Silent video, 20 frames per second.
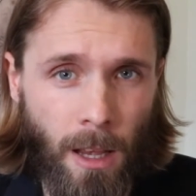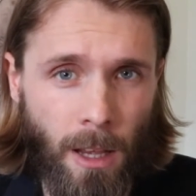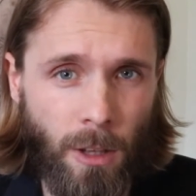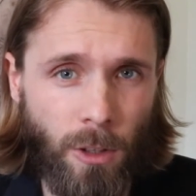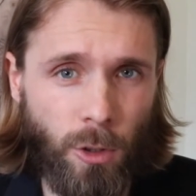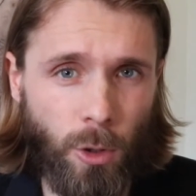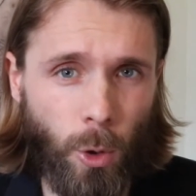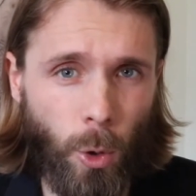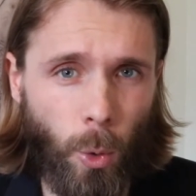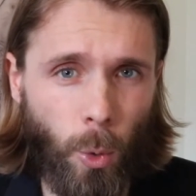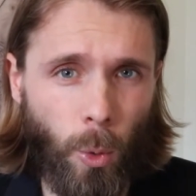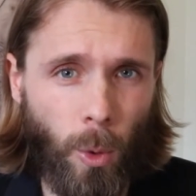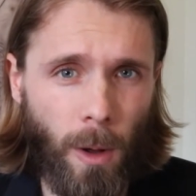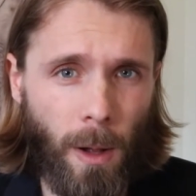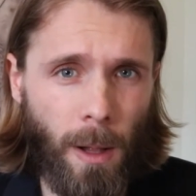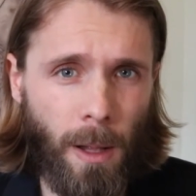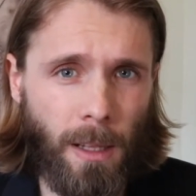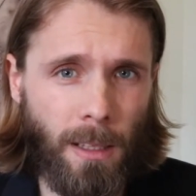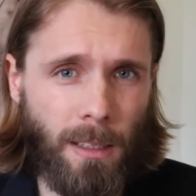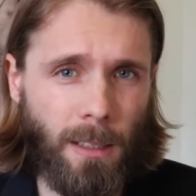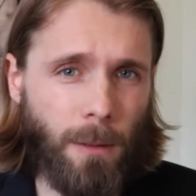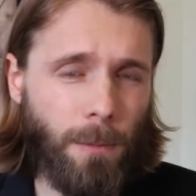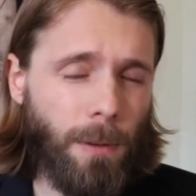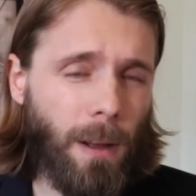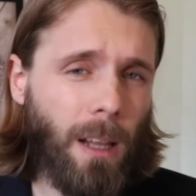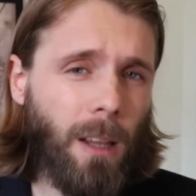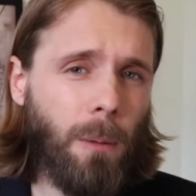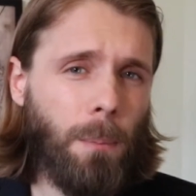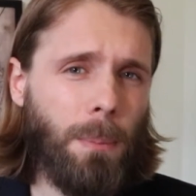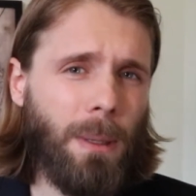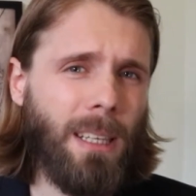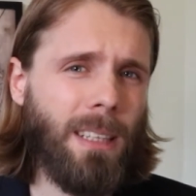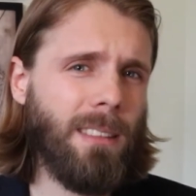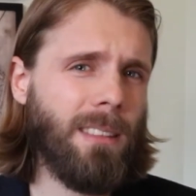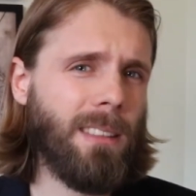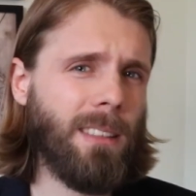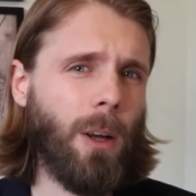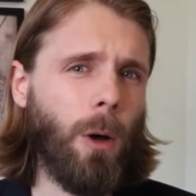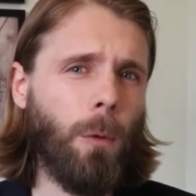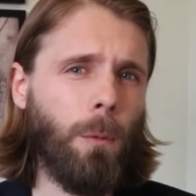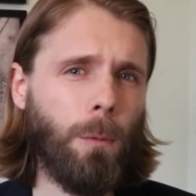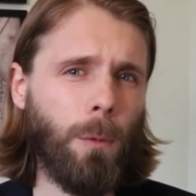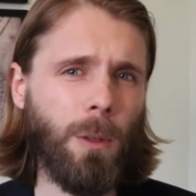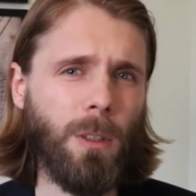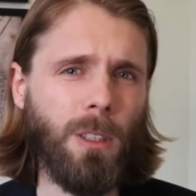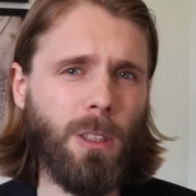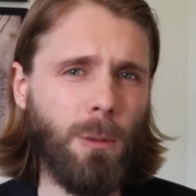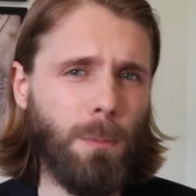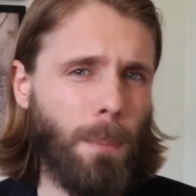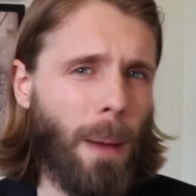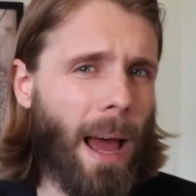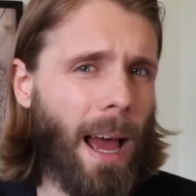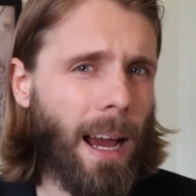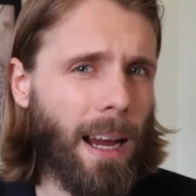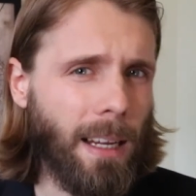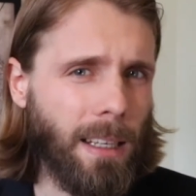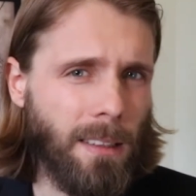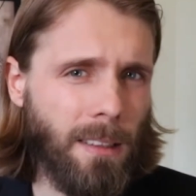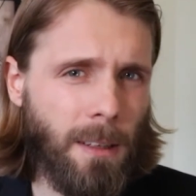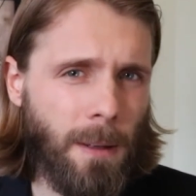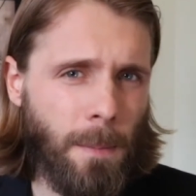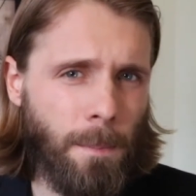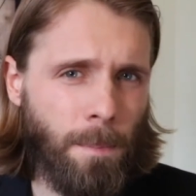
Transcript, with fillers: So, developing self respect